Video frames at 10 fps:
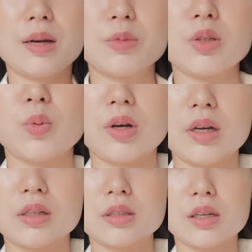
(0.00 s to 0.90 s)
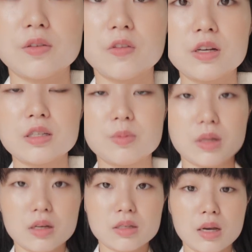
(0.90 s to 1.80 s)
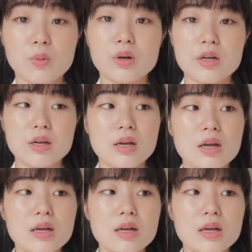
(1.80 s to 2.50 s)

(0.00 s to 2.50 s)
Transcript: I'm just wearing sleeveless because I want to